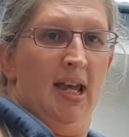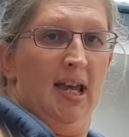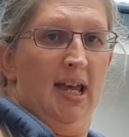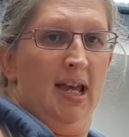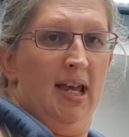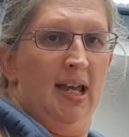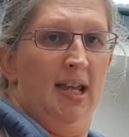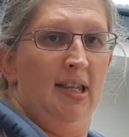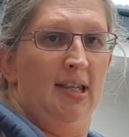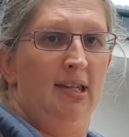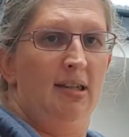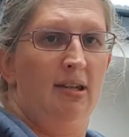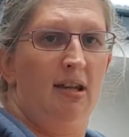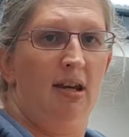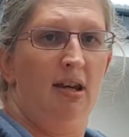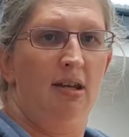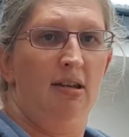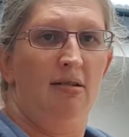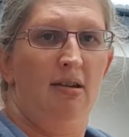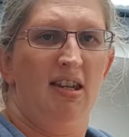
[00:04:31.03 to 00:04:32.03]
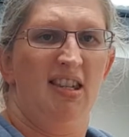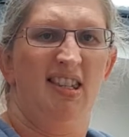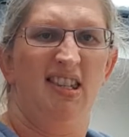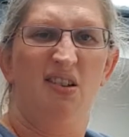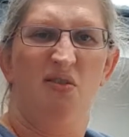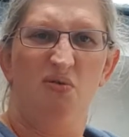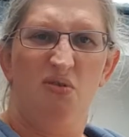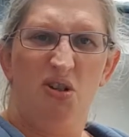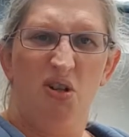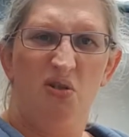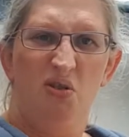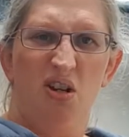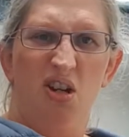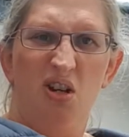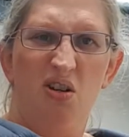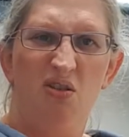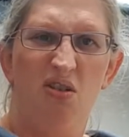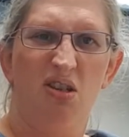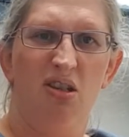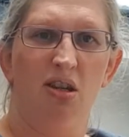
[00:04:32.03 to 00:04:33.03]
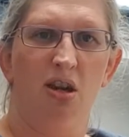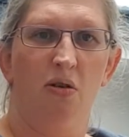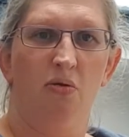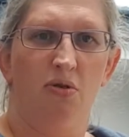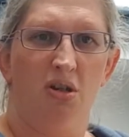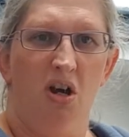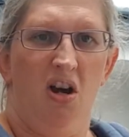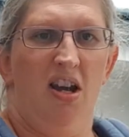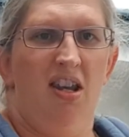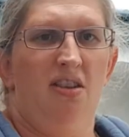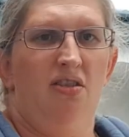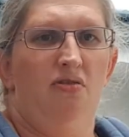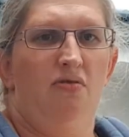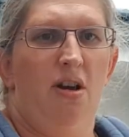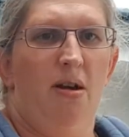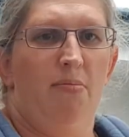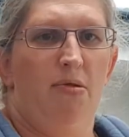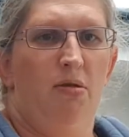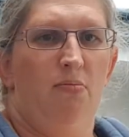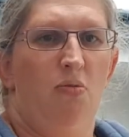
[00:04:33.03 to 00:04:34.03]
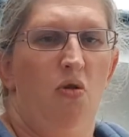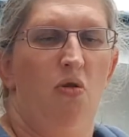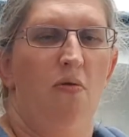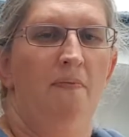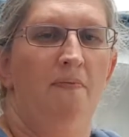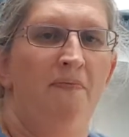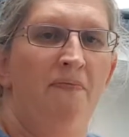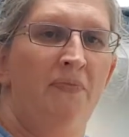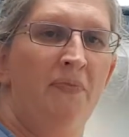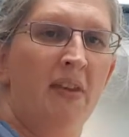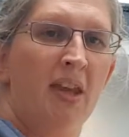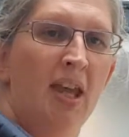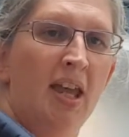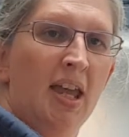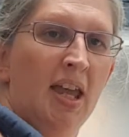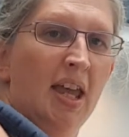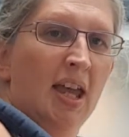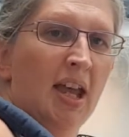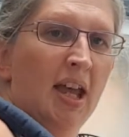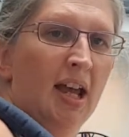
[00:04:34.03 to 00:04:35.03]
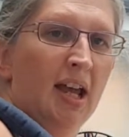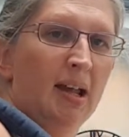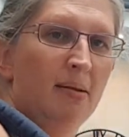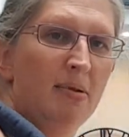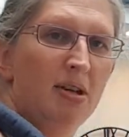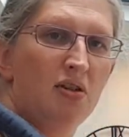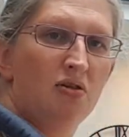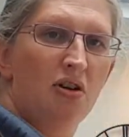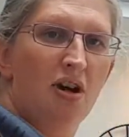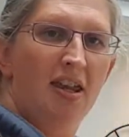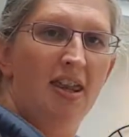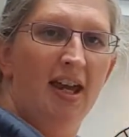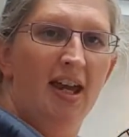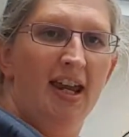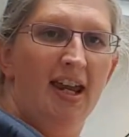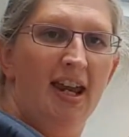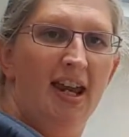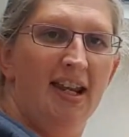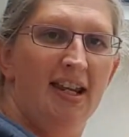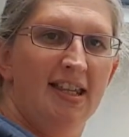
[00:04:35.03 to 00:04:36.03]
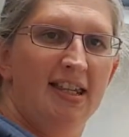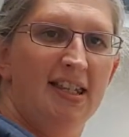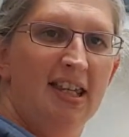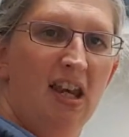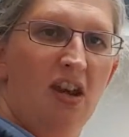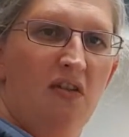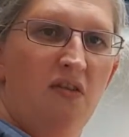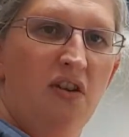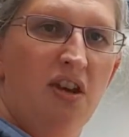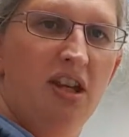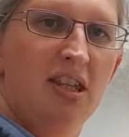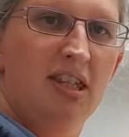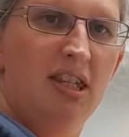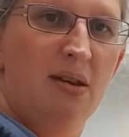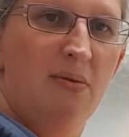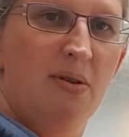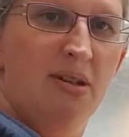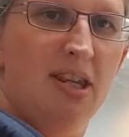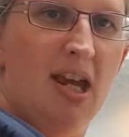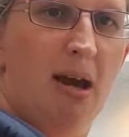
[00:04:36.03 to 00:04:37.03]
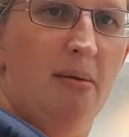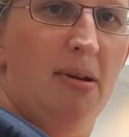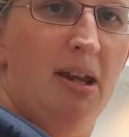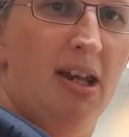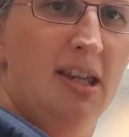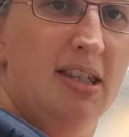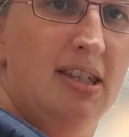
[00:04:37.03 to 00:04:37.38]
And it's still too loose, so tighten the straps some more. Let me try that again and see if you can see what's happening.